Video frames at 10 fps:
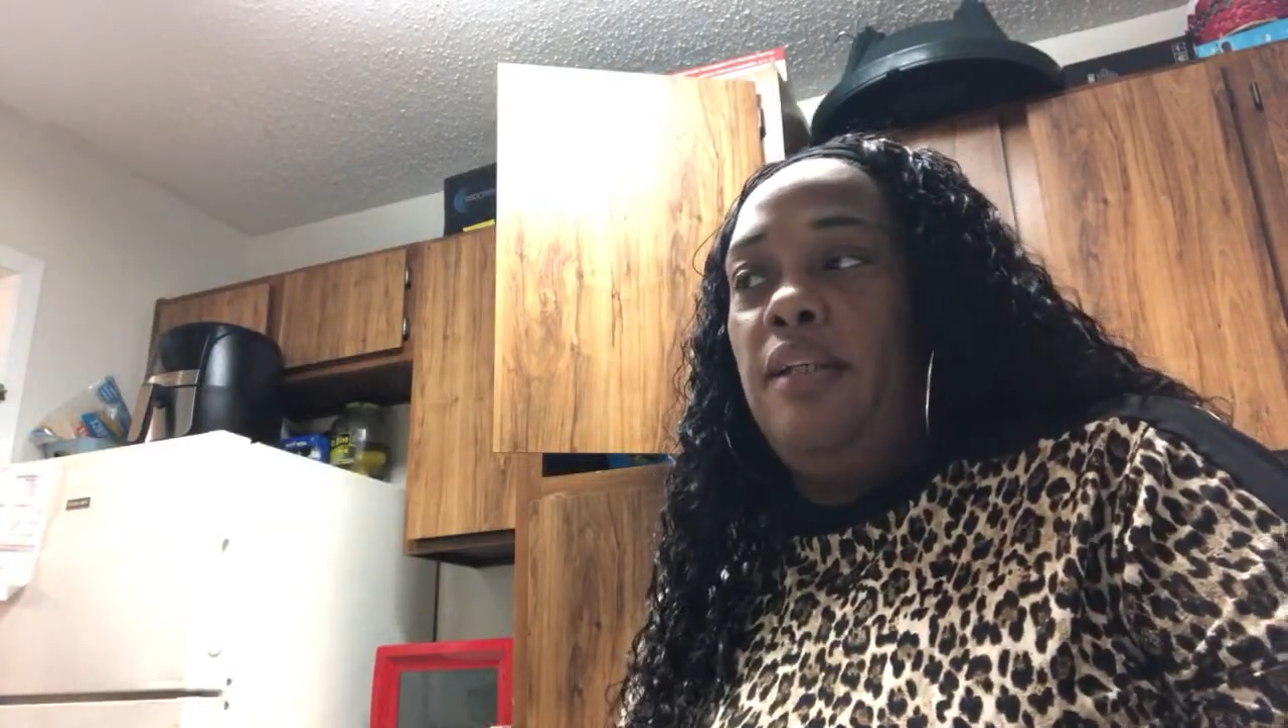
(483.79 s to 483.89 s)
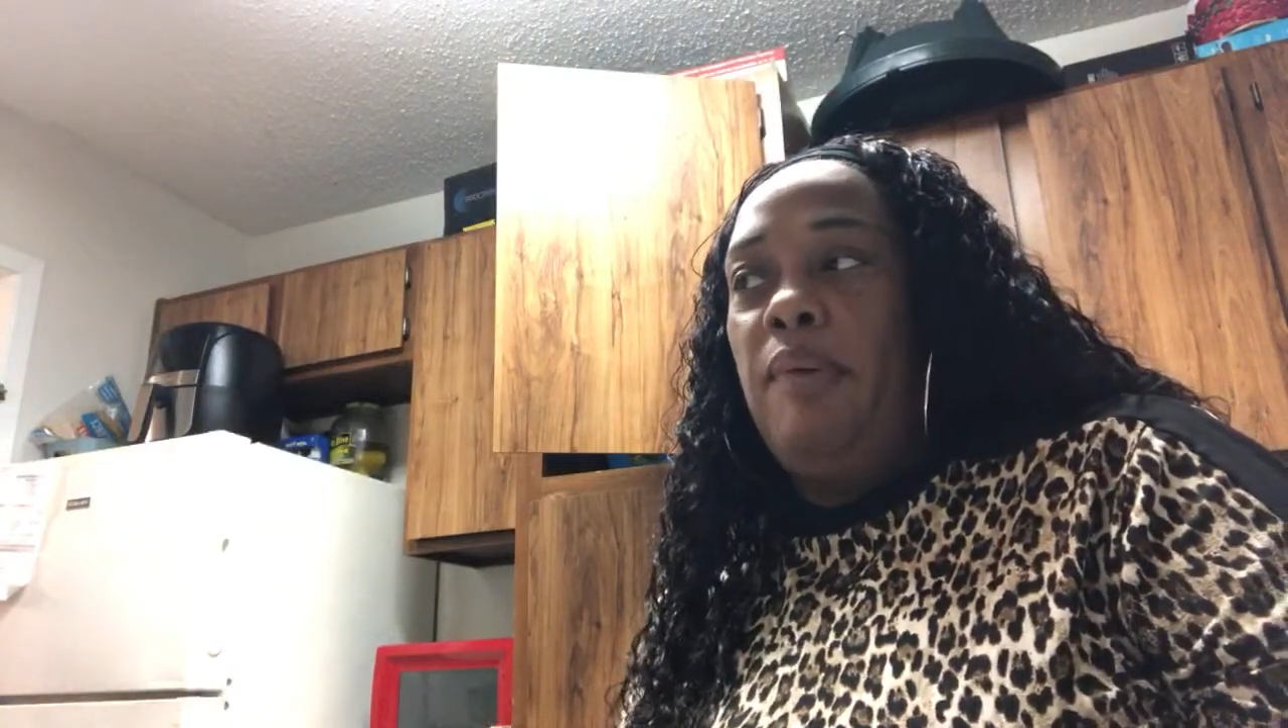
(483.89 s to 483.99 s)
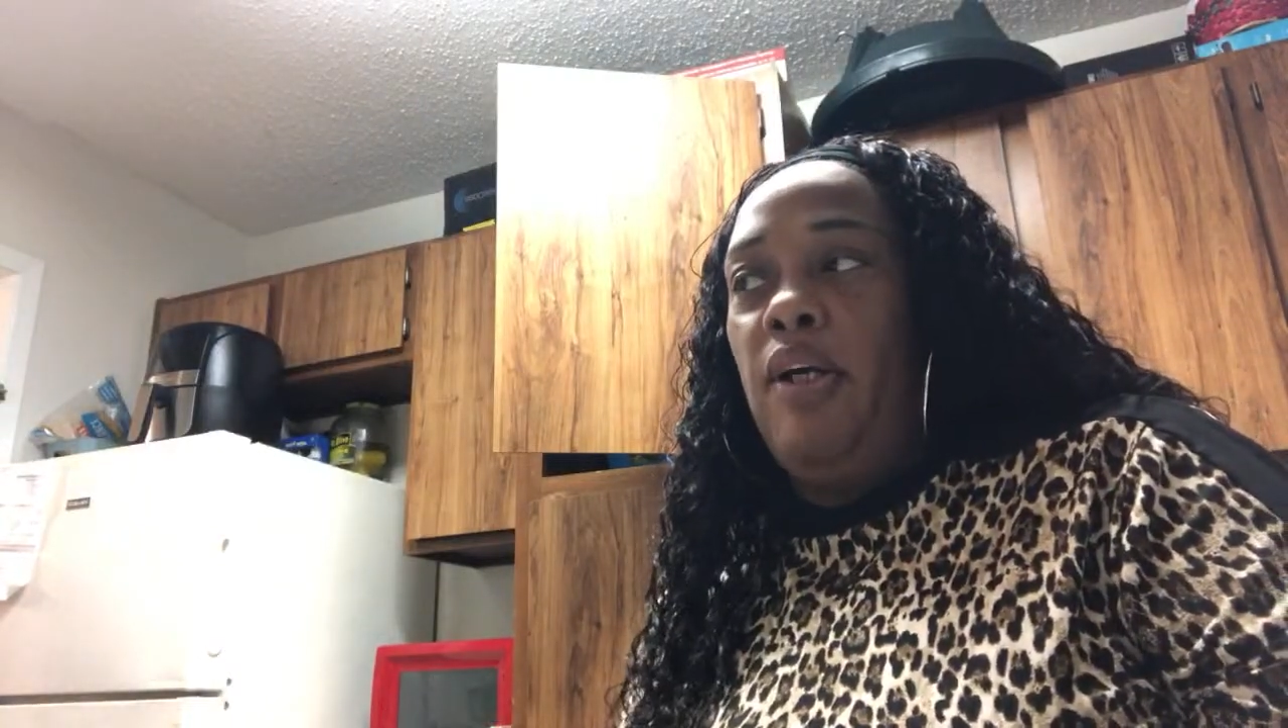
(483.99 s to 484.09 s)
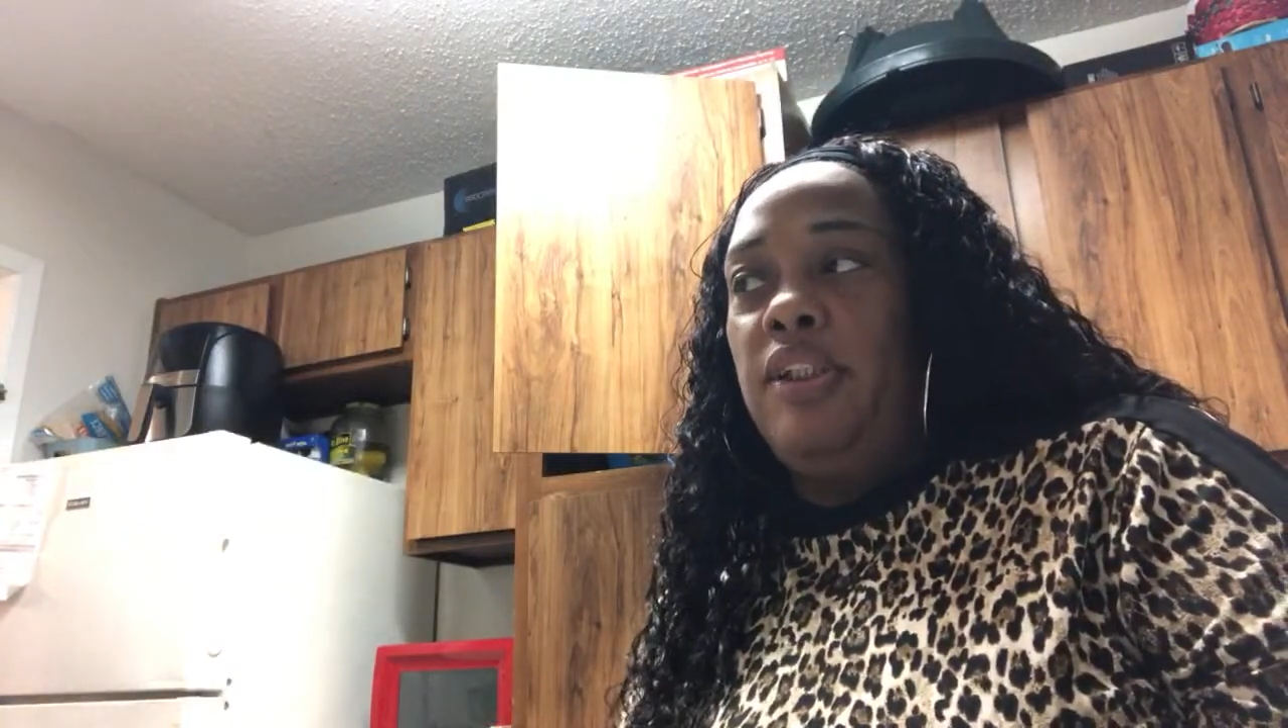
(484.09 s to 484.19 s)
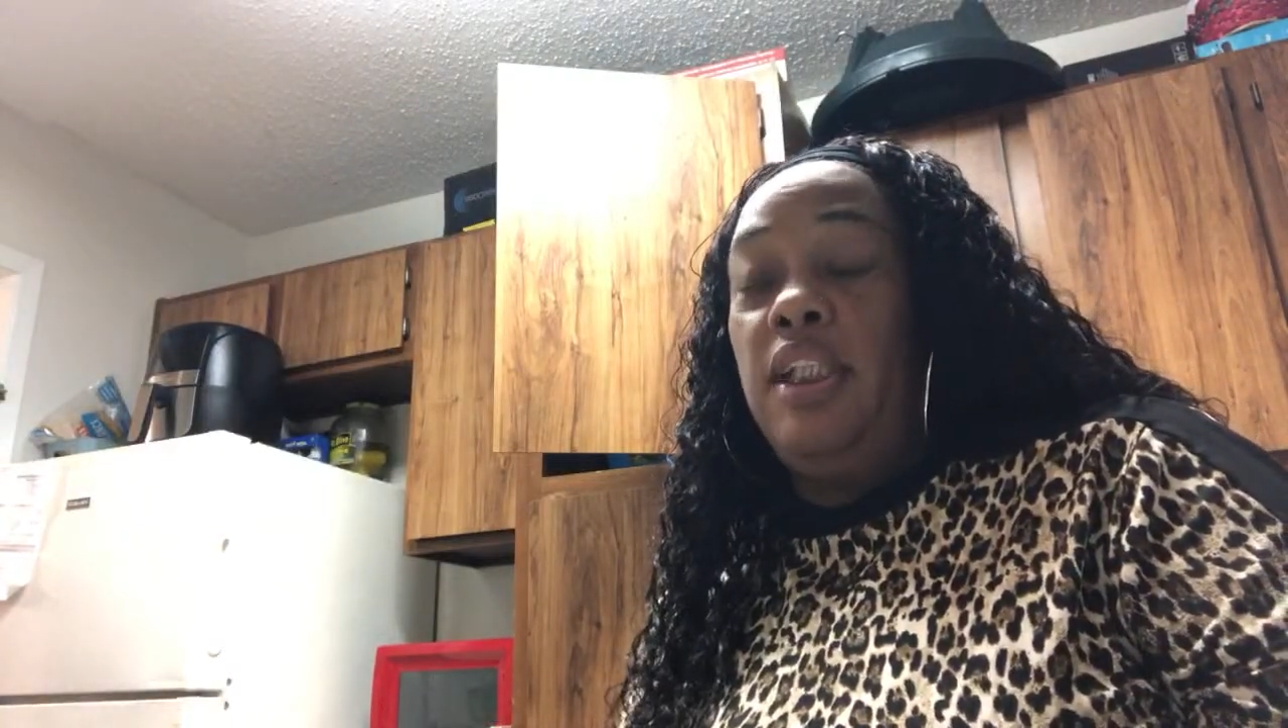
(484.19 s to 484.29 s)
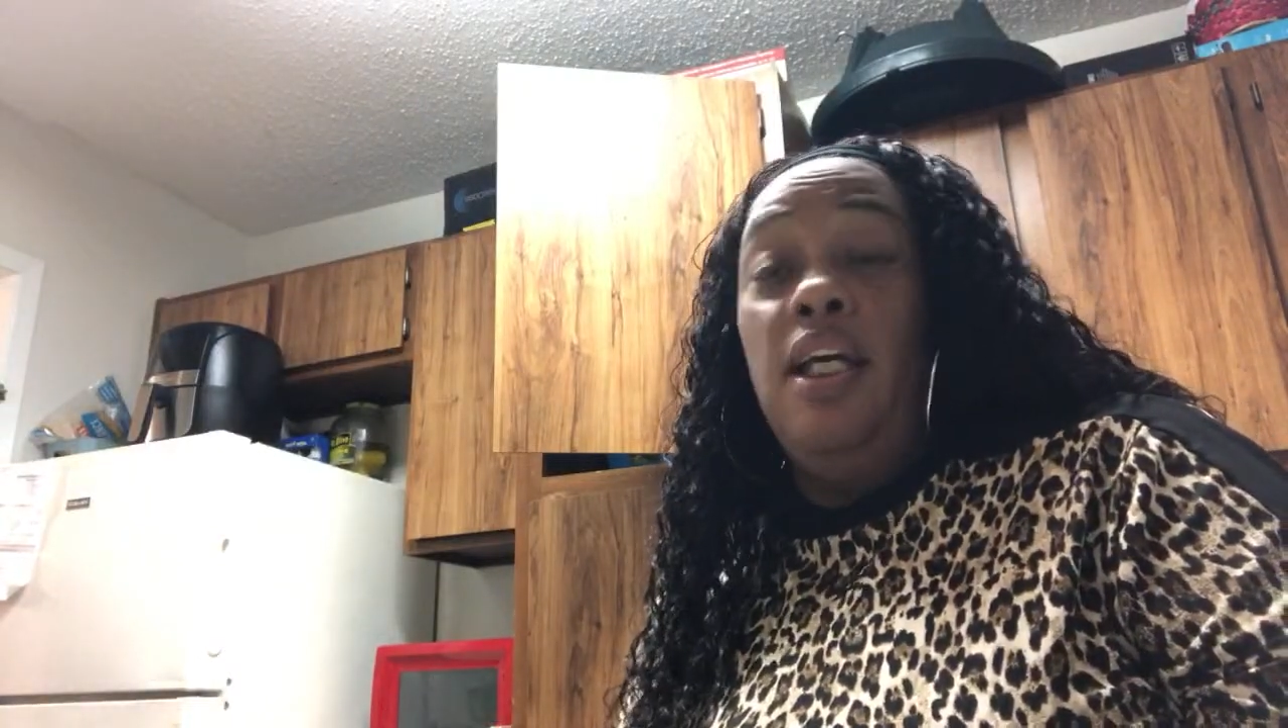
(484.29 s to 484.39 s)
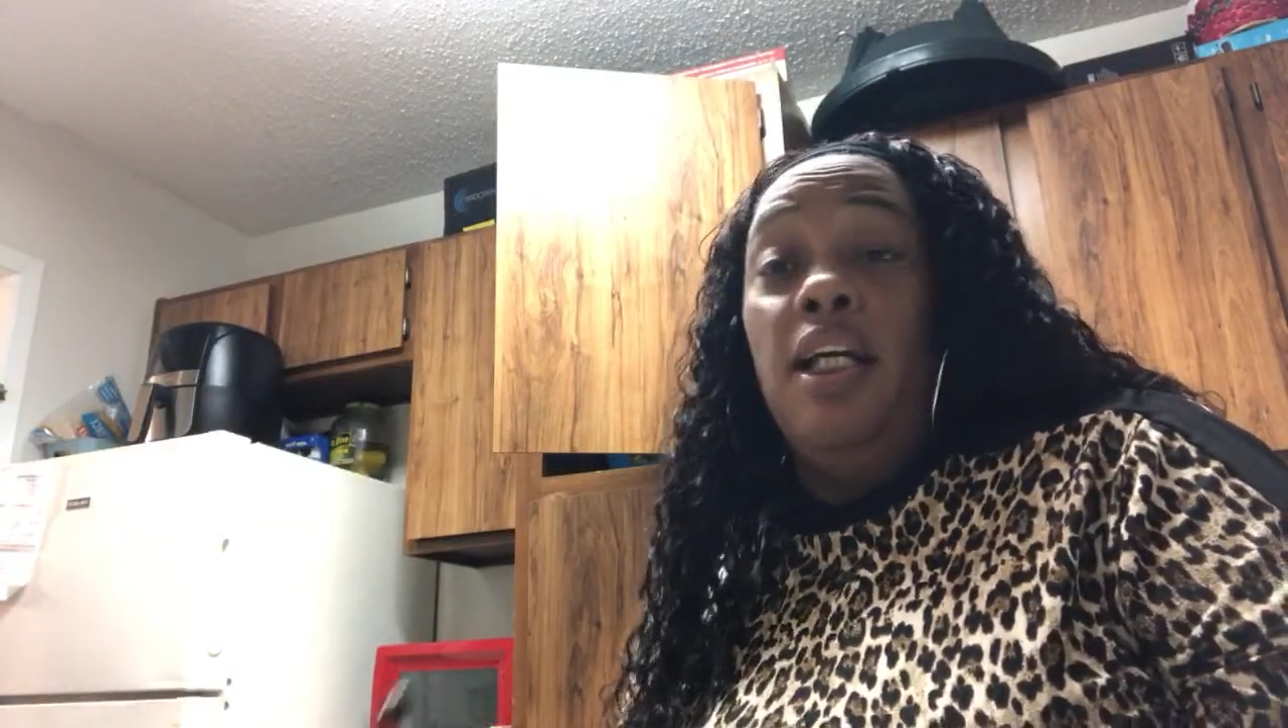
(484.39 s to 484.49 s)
the person.